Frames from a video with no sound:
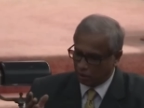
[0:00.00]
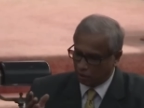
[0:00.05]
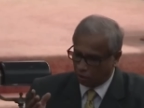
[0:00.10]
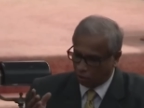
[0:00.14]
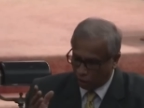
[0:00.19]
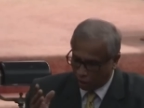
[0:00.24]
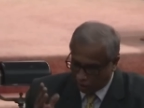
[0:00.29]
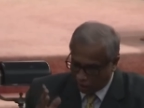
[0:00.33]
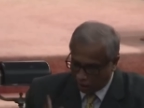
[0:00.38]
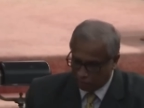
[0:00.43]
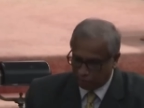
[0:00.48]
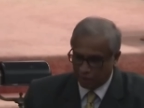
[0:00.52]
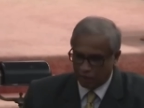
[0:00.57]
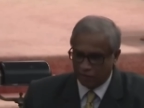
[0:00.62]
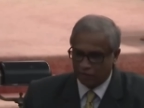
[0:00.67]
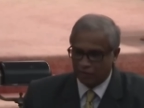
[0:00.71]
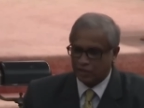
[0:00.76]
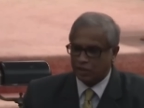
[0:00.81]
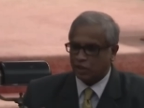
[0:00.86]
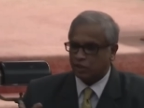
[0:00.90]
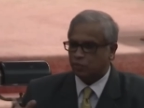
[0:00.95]

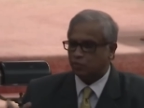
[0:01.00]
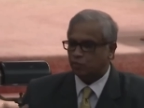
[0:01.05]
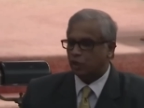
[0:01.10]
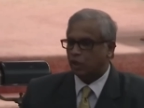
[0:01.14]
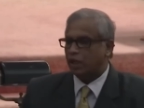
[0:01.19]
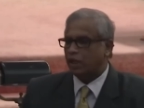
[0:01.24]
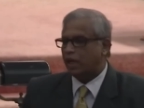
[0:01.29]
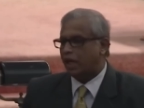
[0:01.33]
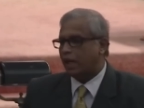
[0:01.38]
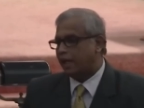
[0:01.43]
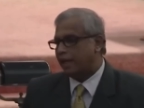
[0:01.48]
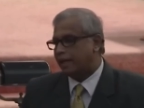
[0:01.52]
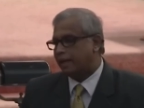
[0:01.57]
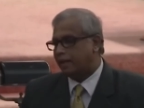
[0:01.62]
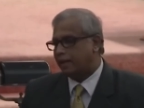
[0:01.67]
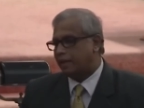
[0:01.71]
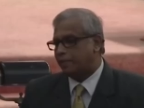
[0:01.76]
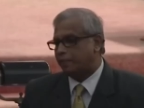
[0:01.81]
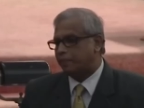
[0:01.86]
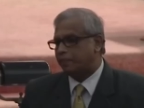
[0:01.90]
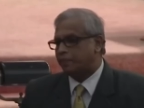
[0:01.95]
Kodakanpillai versus
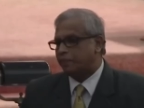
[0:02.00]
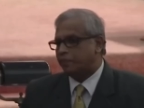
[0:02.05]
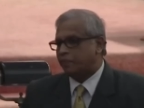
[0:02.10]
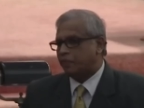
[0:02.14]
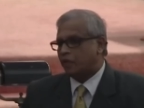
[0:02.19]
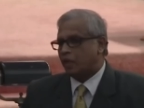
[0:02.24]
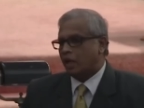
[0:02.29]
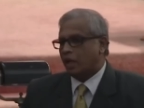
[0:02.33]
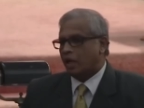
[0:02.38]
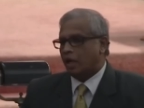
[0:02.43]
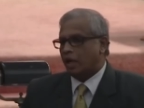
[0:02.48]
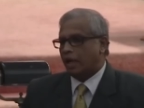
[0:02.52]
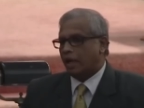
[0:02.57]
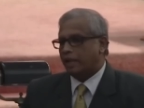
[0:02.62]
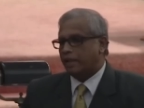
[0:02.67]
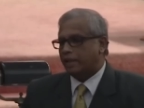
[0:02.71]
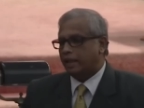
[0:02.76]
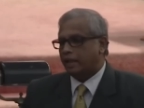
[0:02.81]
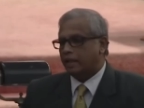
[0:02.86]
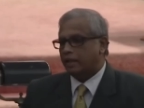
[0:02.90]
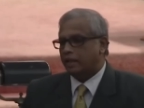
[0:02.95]
Mudanayaka,
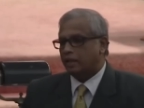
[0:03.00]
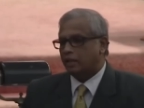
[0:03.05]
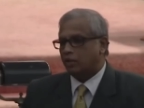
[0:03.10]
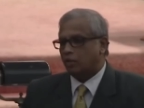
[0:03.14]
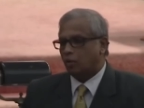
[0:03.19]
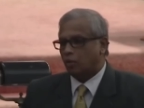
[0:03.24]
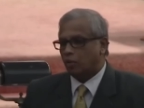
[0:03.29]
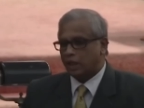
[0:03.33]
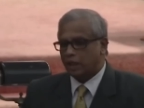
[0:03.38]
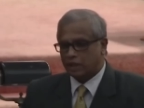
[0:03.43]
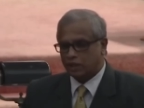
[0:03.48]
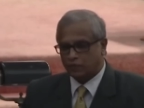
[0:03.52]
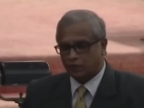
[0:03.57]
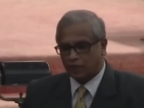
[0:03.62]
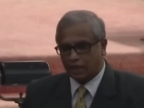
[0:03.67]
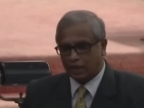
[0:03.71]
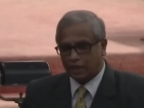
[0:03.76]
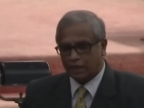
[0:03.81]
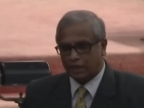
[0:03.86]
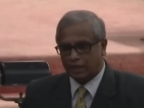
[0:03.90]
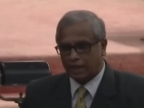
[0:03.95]
and then
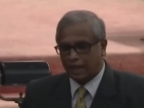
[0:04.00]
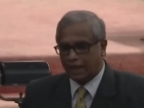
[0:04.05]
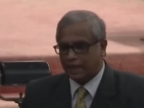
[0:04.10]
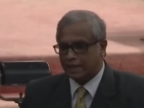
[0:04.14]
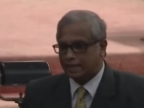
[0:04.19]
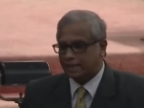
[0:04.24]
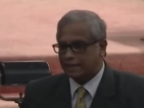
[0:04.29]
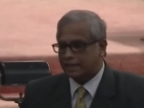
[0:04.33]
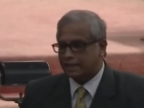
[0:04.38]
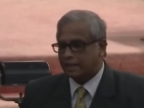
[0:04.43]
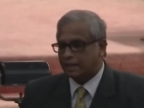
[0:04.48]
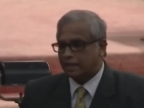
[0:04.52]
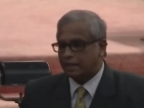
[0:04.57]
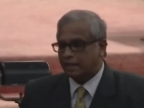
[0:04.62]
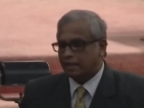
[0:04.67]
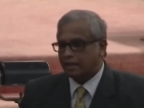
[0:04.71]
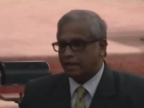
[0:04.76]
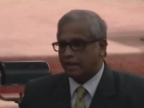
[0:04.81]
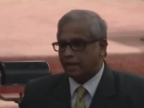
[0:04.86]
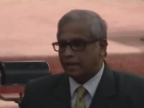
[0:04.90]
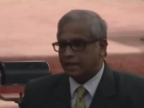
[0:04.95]
Kodeeswaran case,
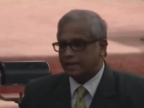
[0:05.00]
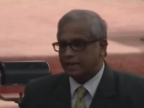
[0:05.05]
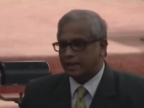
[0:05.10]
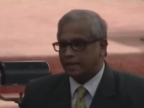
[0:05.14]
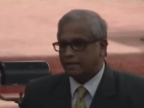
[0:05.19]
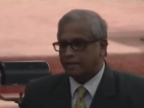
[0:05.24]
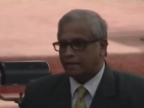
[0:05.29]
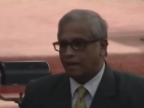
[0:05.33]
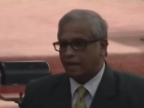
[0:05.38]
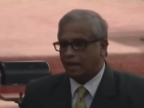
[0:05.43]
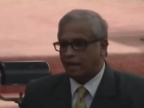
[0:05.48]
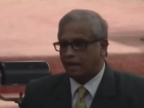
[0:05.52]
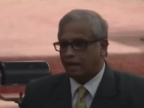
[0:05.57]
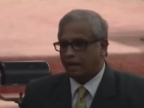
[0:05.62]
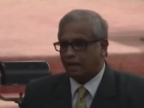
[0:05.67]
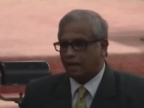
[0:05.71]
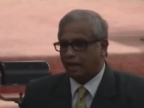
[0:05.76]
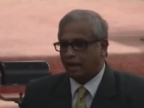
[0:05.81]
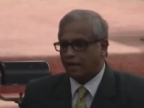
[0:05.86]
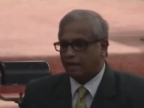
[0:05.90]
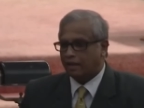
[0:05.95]
etc.,
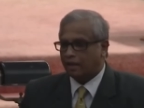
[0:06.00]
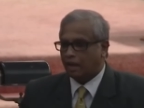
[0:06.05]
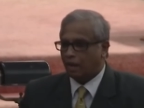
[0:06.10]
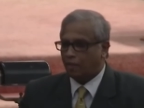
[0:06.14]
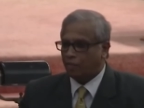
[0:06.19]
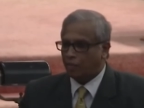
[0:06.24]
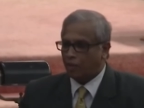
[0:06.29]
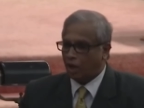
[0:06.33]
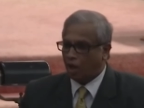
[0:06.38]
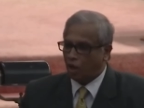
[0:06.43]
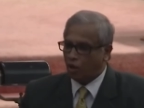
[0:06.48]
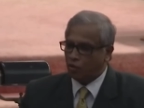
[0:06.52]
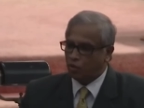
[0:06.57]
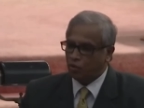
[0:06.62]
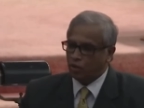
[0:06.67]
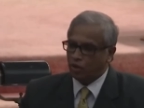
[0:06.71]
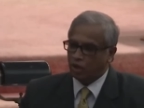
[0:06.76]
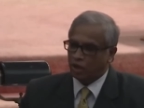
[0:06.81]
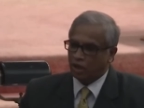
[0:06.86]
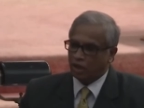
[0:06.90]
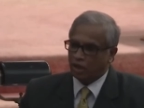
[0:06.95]
and come
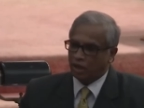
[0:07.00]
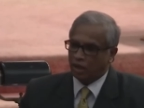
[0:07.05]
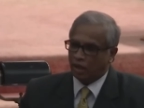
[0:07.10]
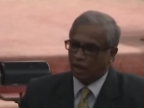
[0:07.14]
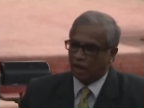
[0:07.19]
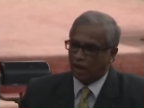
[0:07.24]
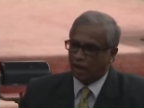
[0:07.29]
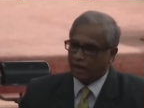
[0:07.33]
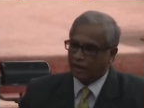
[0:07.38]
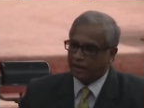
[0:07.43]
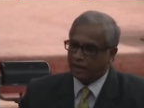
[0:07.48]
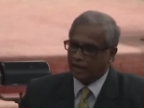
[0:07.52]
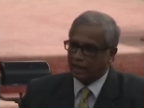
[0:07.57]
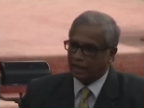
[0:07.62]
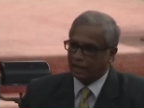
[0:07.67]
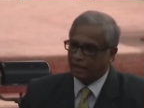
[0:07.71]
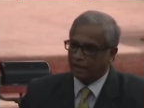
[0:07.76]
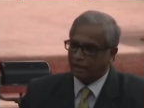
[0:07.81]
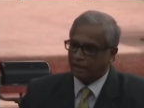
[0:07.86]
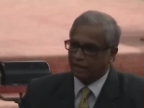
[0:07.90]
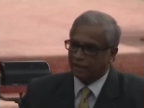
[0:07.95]
down
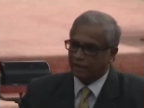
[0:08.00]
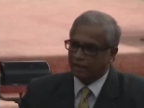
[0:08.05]
until